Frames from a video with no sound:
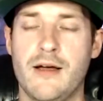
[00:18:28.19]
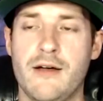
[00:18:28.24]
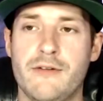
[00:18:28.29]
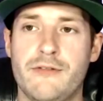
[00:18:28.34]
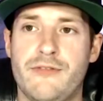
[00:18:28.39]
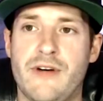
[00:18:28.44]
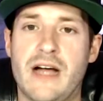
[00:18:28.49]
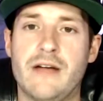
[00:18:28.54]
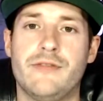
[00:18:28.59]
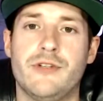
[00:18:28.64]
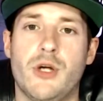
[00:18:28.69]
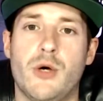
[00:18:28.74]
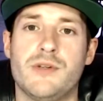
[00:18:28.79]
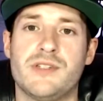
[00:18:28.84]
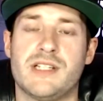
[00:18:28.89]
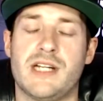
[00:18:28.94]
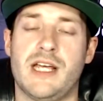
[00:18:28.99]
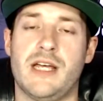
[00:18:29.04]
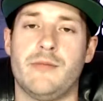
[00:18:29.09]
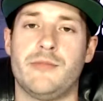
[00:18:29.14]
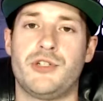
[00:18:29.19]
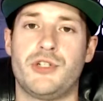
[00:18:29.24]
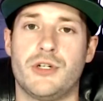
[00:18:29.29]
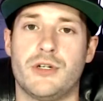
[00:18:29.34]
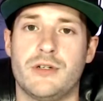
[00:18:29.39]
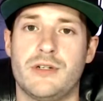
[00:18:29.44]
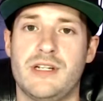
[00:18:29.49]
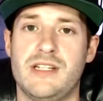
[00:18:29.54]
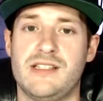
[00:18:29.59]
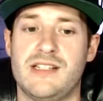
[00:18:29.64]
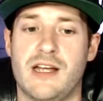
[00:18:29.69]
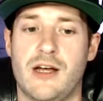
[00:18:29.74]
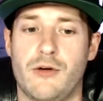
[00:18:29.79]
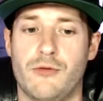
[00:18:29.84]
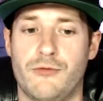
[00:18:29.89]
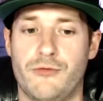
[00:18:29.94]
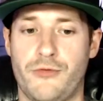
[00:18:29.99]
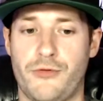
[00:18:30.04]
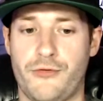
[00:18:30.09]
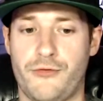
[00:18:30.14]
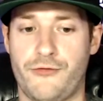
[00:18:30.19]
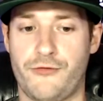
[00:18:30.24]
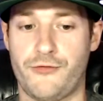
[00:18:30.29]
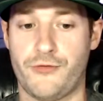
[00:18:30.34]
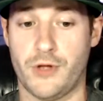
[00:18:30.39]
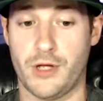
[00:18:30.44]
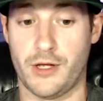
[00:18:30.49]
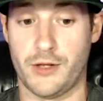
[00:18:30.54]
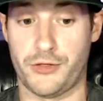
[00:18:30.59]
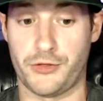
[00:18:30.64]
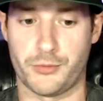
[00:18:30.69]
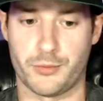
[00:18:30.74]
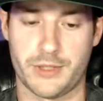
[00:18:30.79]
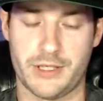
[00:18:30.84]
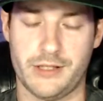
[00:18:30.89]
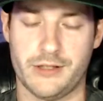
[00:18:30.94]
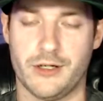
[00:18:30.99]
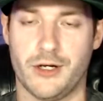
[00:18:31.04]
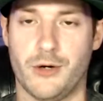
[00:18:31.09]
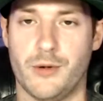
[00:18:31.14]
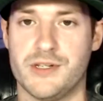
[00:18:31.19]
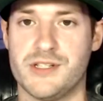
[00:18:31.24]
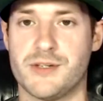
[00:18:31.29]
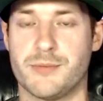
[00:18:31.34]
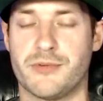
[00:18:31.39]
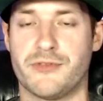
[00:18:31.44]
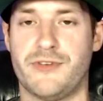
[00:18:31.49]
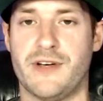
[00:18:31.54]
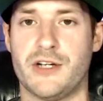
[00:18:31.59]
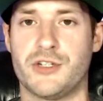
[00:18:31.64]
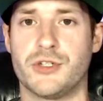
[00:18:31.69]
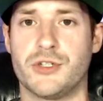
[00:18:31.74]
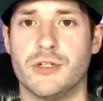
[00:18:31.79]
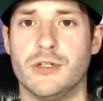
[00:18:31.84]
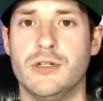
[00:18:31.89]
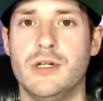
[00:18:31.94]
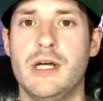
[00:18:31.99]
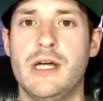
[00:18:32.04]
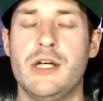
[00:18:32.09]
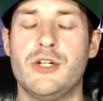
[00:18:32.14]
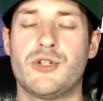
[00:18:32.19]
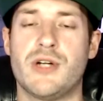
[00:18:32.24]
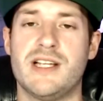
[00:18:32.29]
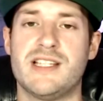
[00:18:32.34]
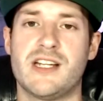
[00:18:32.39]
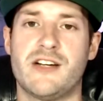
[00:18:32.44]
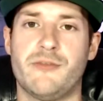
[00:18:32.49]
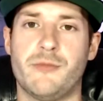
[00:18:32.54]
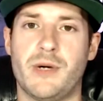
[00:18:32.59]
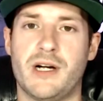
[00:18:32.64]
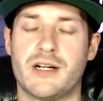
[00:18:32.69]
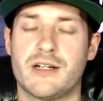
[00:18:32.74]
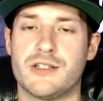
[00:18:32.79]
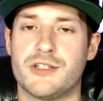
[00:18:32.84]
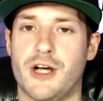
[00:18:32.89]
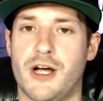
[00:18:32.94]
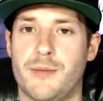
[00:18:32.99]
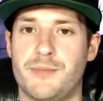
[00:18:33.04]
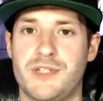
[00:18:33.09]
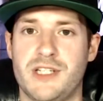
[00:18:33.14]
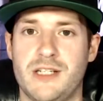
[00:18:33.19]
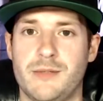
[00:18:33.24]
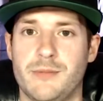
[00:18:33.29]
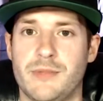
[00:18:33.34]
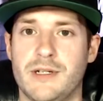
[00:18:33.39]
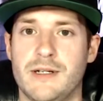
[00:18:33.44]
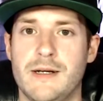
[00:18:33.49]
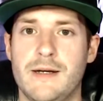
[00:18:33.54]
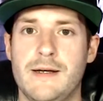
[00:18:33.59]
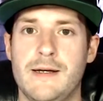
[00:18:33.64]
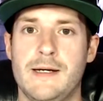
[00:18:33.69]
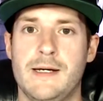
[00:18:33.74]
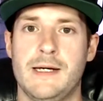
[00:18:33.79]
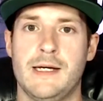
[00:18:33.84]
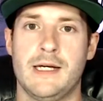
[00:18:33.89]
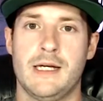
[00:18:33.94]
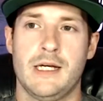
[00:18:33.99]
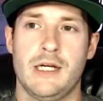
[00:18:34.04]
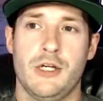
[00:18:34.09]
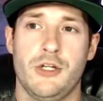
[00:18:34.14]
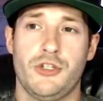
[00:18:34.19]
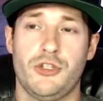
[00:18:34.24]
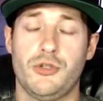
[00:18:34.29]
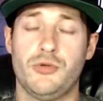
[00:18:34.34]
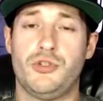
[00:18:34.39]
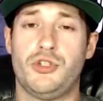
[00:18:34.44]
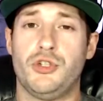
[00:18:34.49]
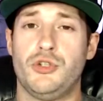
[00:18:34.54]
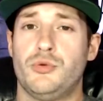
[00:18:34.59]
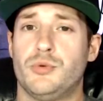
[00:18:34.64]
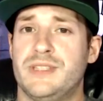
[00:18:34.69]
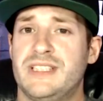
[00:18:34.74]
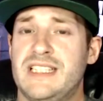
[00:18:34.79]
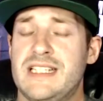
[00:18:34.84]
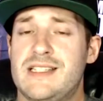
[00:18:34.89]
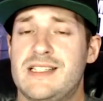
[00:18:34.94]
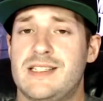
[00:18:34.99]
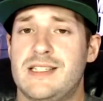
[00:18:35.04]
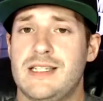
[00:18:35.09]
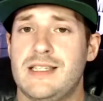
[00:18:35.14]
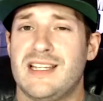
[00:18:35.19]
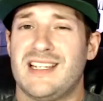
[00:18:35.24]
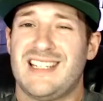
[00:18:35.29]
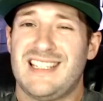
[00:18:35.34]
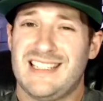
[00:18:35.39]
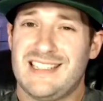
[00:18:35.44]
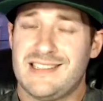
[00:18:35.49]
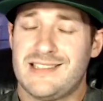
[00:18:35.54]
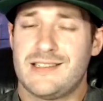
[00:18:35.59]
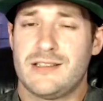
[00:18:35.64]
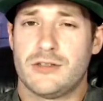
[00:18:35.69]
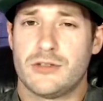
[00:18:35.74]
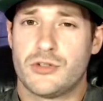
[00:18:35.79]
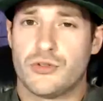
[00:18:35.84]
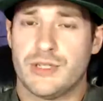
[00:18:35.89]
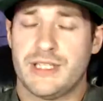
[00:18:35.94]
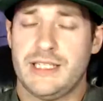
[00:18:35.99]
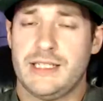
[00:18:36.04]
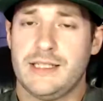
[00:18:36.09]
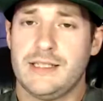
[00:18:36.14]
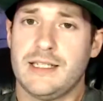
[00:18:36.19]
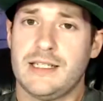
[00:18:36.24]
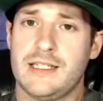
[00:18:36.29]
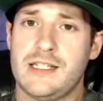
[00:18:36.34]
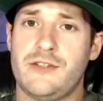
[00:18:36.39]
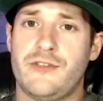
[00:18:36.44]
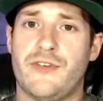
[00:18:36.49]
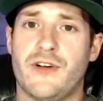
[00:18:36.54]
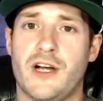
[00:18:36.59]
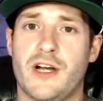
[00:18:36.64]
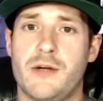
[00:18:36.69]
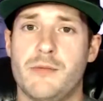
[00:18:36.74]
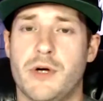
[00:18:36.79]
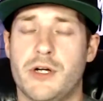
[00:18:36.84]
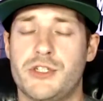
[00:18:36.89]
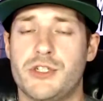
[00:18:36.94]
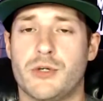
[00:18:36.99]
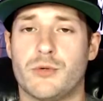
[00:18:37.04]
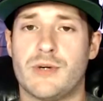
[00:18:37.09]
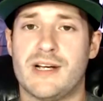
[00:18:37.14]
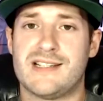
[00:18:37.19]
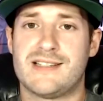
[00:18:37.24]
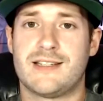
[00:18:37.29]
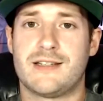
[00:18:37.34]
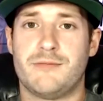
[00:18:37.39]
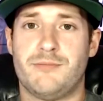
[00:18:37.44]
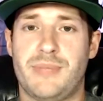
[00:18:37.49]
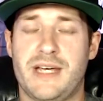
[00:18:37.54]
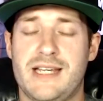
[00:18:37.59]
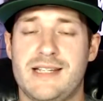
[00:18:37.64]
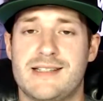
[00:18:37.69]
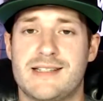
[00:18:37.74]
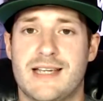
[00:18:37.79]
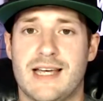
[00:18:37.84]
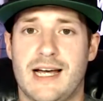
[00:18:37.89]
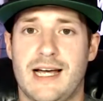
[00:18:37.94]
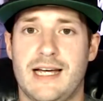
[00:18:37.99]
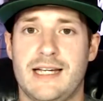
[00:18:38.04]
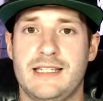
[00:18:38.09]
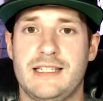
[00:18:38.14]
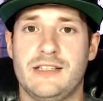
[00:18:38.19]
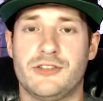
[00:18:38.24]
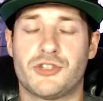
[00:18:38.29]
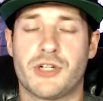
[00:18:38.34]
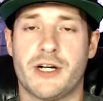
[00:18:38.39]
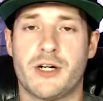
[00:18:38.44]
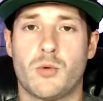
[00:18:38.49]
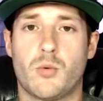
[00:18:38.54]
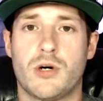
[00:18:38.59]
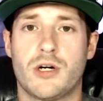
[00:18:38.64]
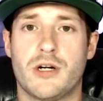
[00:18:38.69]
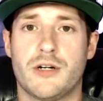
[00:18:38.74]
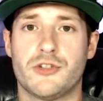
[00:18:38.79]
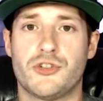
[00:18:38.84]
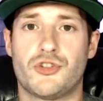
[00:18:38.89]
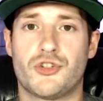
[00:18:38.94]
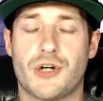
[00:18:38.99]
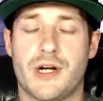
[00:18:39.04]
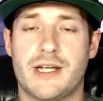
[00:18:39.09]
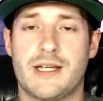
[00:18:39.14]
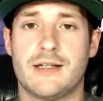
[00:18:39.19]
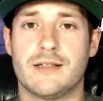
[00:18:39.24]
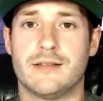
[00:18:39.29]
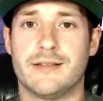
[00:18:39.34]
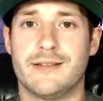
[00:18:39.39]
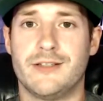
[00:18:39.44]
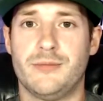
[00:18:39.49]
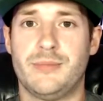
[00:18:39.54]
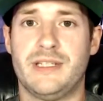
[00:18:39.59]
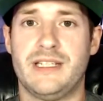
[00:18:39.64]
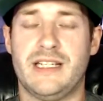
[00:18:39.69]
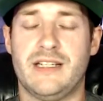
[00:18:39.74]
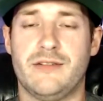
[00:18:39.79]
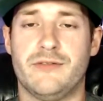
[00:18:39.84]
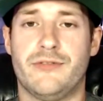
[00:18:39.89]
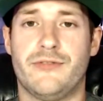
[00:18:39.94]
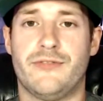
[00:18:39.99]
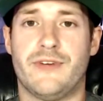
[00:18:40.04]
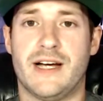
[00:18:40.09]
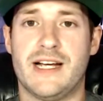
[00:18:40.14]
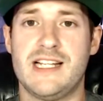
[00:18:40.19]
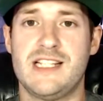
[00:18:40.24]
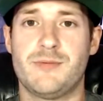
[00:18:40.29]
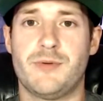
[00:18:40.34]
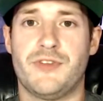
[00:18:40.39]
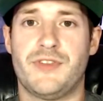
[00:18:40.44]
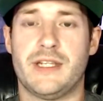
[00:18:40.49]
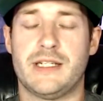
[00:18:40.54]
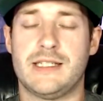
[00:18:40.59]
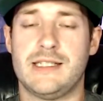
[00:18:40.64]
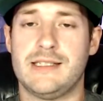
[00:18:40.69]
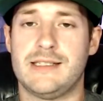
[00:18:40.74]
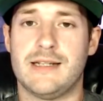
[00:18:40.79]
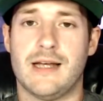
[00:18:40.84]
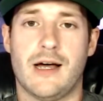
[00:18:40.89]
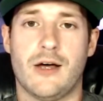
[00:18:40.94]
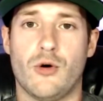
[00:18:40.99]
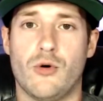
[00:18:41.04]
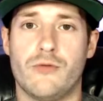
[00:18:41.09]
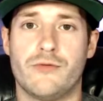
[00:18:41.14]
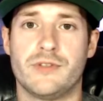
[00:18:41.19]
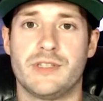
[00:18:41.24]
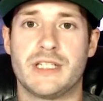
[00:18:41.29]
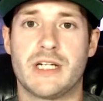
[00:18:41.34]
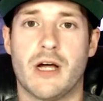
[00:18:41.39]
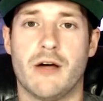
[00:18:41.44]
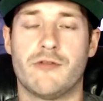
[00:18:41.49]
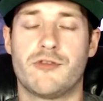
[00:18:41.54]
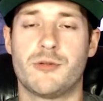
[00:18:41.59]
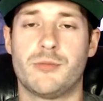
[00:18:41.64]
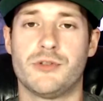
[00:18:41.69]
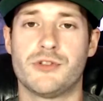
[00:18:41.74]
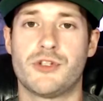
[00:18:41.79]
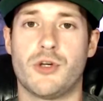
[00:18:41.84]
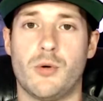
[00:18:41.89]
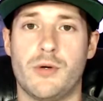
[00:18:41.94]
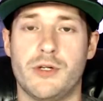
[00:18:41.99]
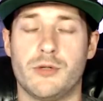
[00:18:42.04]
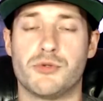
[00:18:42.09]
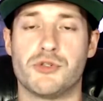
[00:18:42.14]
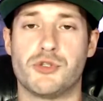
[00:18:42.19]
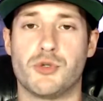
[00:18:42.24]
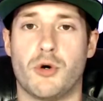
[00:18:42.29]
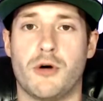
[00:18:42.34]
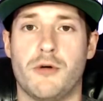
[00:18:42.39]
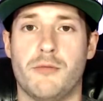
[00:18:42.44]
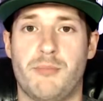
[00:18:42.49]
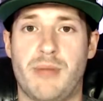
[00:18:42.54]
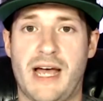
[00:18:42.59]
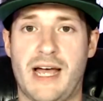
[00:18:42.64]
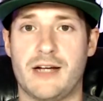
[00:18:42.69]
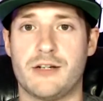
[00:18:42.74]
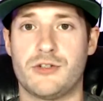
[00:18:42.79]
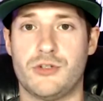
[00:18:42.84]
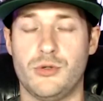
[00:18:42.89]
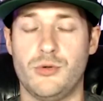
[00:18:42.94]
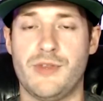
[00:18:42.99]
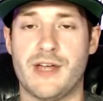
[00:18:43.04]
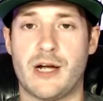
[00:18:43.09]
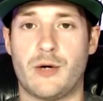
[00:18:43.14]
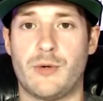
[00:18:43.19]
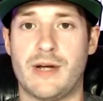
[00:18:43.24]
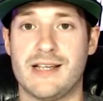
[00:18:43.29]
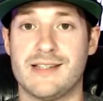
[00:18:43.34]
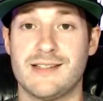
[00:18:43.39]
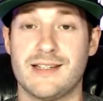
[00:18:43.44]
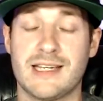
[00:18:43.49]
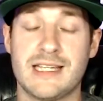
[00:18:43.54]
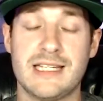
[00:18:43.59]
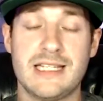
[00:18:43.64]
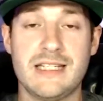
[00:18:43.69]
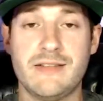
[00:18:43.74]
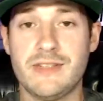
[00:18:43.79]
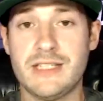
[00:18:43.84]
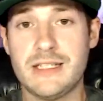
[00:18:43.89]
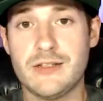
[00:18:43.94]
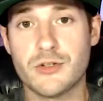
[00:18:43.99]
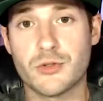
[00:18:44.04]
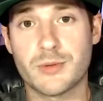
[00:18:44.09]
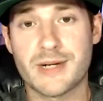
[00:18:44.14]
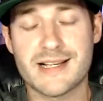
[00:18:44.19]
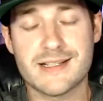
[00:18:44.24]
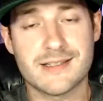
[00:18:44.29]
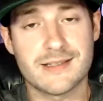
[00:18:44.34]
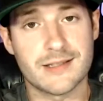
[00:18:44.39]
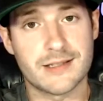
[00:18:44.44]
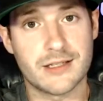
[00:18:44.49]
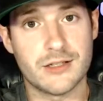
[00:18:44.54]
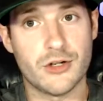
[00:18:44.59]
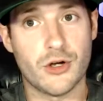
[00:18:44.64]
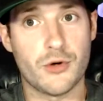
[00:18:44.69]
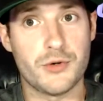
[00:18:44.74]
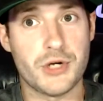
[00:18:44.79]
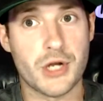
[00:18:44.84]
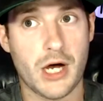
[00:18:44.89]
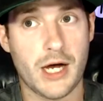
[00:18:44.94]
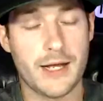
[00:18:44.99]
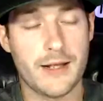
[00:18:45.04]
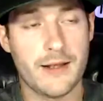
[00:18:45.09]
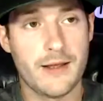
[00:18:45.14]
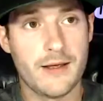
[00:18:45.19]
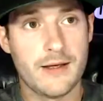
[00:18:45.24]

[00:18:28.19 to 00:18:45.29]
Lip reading: 5-0 as an amateur. He's now 3-0 as a professional. Trains at an American Top Team, and you do really see that he is still green, and he's very much a wrestling-based guy. He'll try to work on his striking a little bit in fights, but then he's not overly comfortable, so he'll resort back to that wrestling. And even in the wrestling, not